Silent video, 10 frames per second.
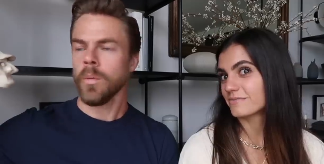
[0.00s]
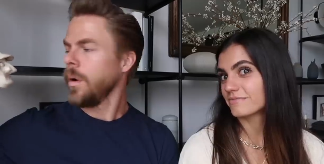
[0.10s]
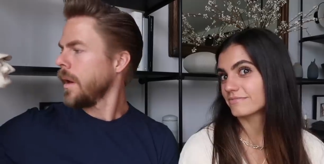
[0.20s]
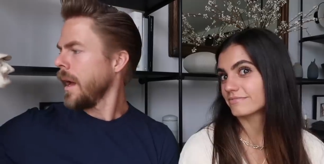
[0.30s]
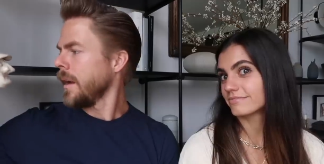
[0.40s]

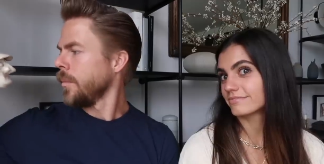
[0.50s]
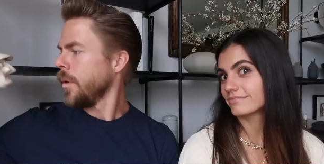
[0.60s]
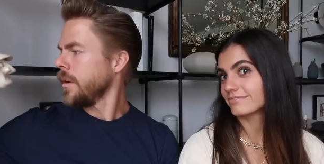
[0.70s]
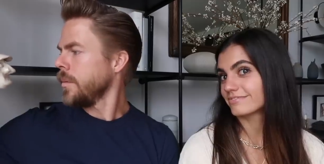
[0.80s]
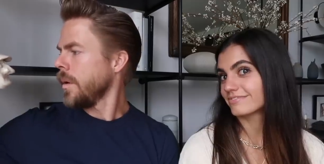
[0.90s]
Speaker 1: What, hey,
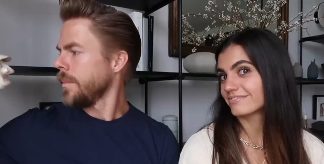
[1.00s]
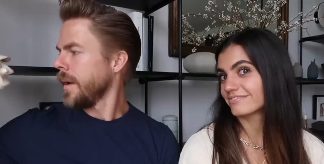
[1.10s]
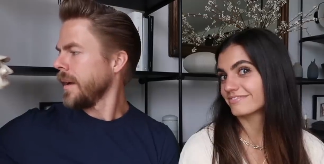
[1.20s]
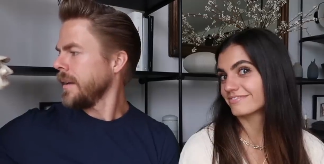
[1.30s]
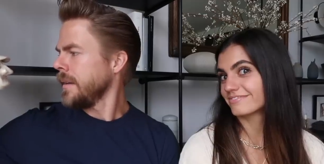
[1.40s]
what you want,
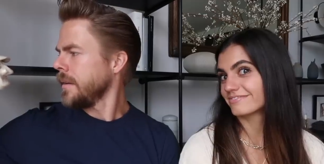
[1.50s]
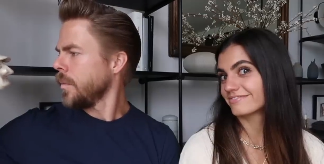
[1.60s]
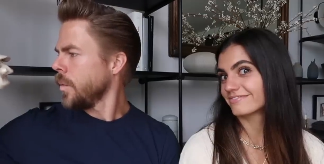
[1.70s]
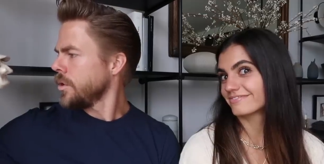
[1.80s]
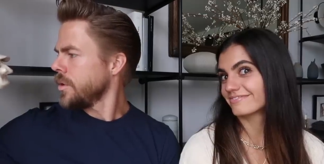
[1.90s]
mate?
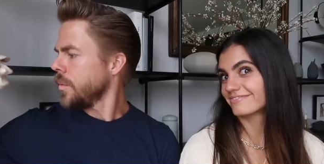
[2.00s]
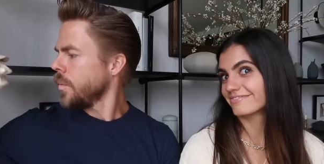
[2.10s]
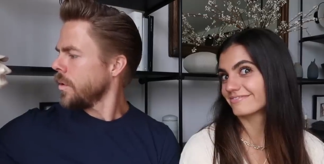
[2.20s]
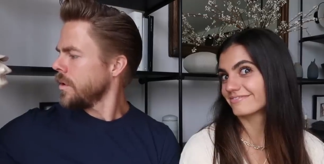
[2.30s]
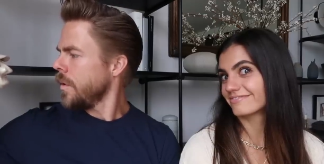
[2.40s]
What you,
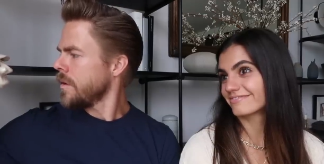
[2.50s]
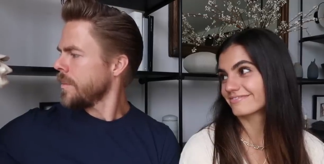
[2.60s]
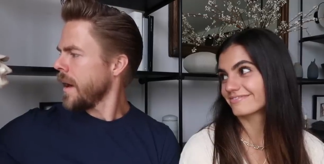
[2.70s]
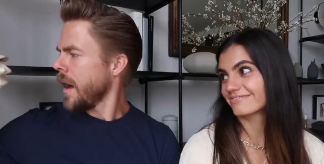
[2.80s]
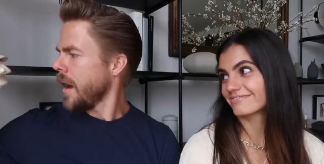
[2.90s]
what you on
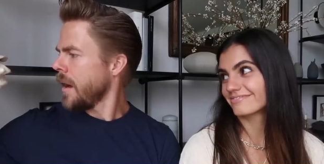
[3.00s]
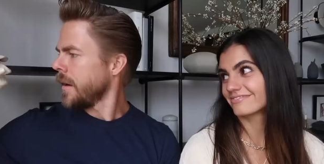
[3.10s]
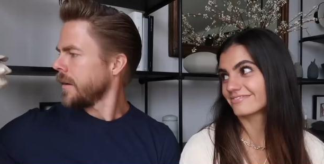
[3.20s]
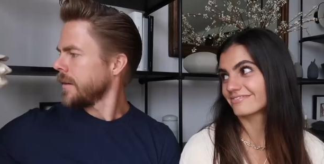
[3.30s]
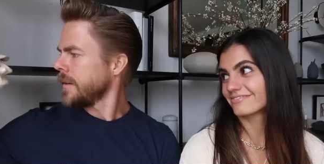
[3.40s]
about?
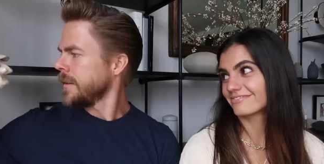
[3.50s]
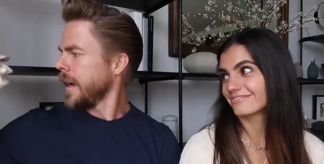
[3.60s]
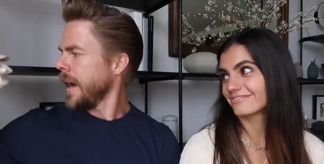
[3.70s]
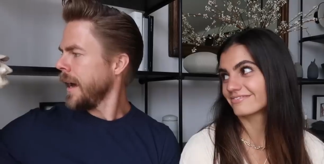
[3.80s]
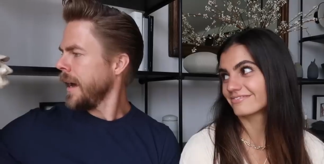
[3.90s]

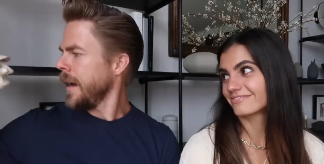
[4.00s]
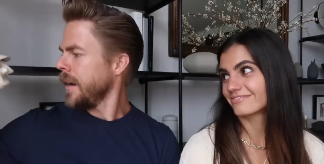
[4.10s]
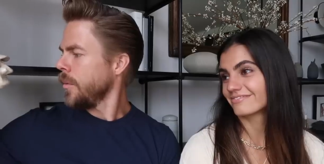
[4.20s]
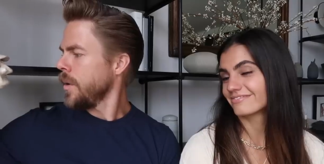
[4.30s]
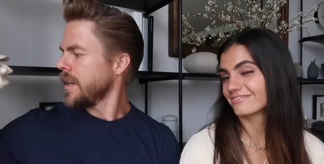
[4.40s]

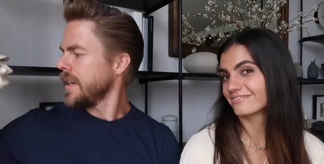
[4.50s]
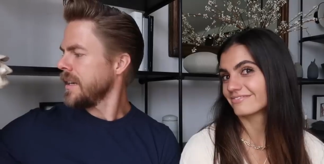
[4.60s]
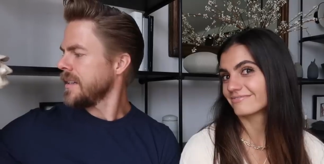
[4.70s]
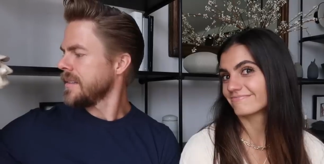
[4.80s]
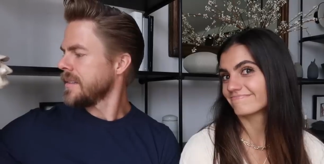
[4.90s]
Yeah,
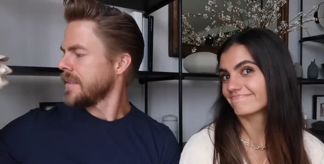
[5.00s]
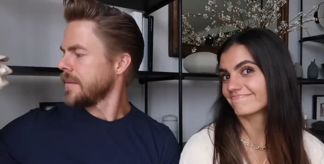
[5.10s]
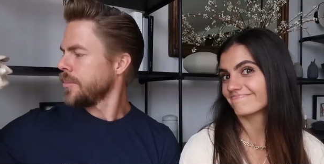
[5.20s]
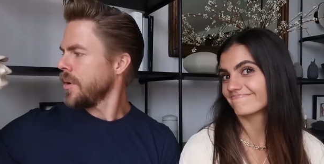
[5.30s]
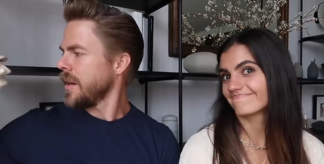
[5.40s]
kids.
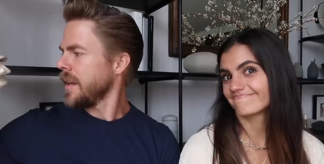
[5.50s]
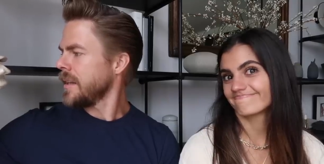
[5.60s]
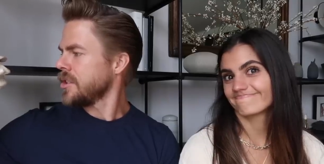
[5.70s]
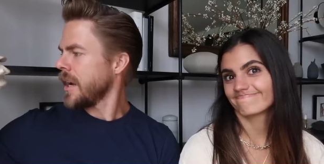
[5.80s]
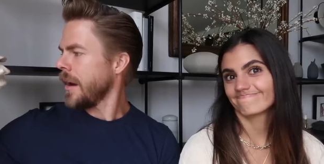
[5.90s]

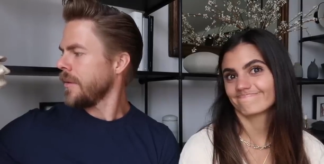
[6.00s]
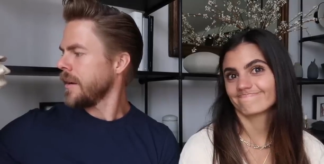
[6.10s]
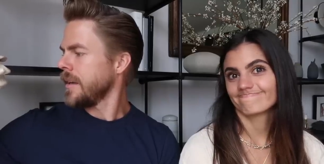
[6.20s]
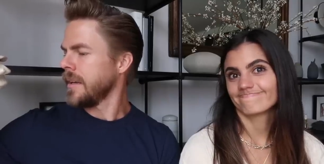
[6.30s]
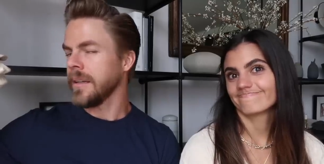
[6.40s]
Brilliant,
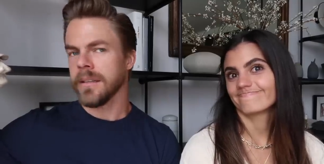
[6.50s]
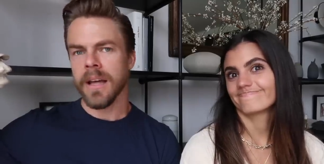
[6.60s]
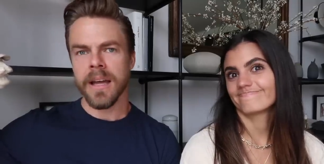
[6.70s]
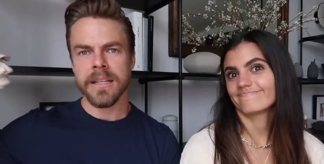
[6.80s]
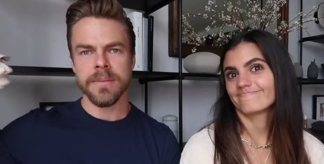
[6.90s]
Jerry.
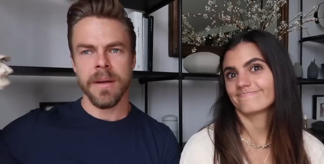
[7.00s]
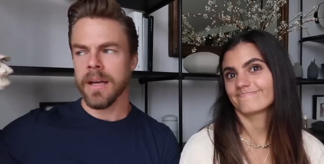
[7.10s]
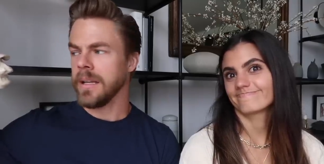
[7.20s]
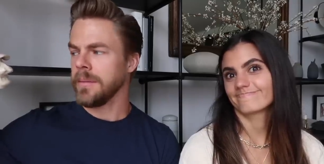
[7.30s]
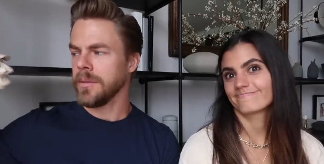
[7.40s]
Thanks,
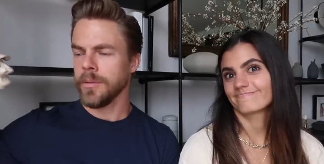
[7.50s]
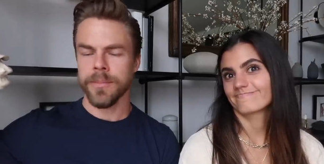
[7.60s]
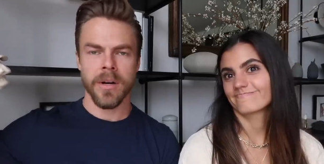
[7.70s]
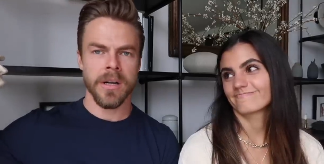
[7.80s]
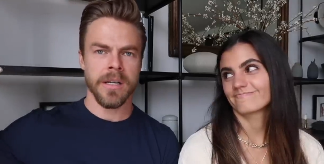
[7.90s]
mate.
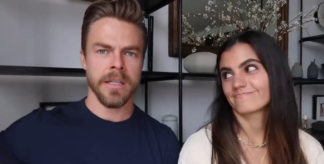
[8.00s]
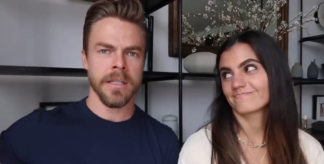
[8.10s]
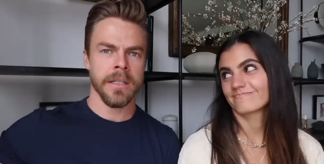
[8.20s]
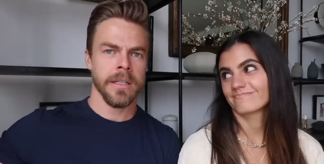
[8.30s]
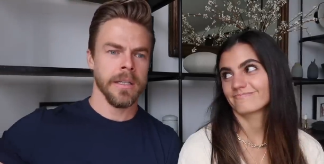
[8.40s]
Goodbye.